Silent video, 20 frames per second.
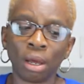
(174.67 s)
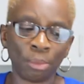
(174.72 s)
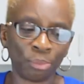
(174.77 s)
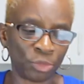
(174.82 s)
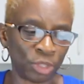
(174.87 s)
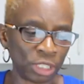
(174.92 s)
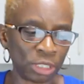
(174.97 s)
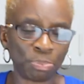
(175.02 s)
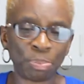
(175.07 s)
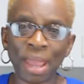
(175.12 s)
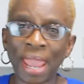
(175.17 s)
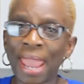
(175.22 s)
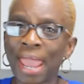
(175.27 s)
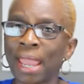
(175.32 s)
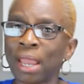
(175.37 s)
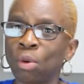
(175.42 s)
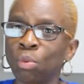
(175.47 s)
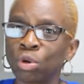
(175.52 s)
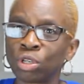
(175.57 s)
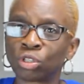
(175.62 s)
This
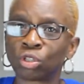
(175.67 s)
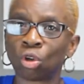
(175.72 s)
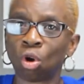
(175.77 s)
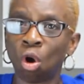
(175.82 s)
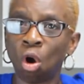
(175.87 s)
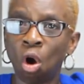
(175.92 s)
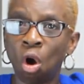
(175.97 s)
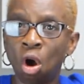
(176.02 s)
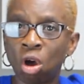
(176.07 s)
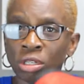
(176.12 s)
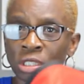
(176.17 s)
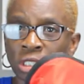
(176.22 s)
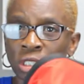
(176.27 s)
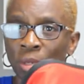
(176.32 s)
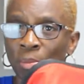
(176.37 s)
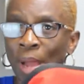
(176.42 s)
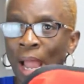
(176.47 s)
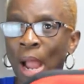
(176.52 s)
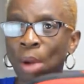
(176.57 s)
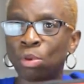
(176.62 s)
bag was
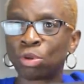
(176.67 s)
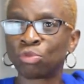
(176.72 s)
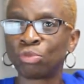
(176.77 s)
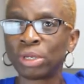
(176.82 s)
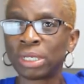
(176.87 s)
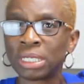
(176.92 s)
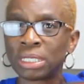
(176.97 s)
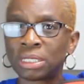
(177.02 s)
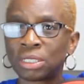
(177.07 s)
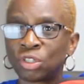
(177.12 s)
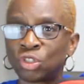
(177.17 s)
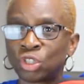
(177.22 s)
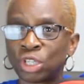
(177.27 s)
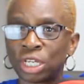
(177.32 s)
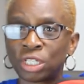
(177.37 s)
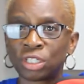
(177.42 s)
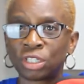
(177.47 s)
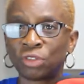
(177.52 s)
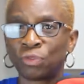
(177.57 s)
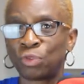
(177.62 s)
awesome. I would really
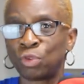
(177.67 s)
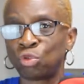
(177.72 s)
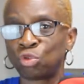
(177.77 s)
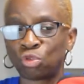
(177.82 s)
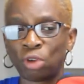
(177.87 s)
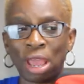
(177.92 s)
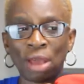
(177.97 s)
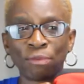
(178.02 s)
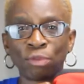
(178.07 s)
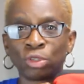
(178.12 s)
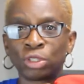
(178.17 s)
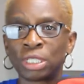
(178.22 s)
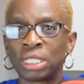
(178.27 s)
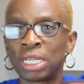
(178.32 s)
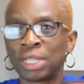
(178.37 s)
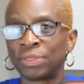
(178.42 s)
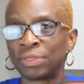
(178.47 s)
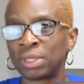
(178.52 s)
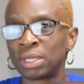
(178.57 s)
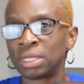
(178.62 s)
suggest, if you travel, to
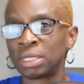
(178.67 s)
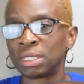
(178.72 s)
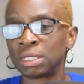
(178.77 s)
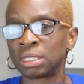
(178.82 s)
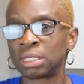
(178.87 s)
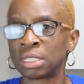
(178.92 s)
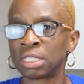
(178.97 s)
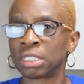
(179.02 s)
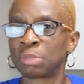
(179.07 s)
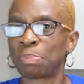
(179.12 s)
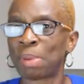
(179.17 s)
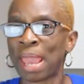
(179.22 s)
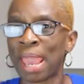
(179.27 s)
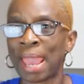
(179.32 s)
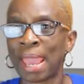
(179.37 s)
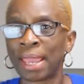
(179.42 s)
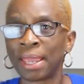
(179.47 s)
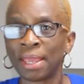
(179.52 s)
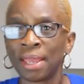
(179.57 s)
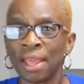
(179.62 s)
get this
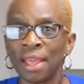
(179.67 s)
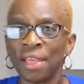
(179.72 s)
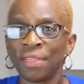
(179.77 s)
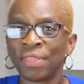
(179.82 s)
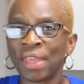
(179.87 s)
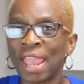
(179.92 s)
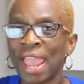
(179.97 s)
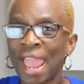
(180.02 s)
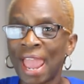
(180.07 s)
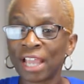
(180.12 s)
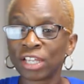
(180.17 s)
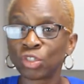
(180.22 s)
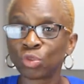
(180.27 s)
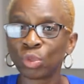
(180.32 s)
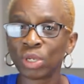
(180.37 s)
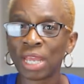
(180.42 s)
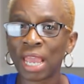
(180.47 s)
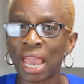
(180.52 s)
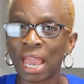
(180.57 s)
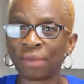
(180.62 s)
bag. They
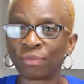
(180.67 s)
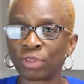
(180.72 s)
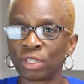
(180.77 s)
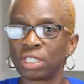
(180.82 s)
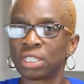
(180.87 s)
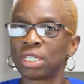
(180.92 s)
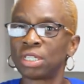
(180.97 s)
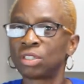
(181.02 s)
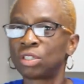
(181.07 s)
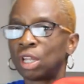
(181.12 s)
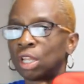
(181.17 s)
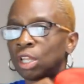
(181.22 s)
actually have, this is the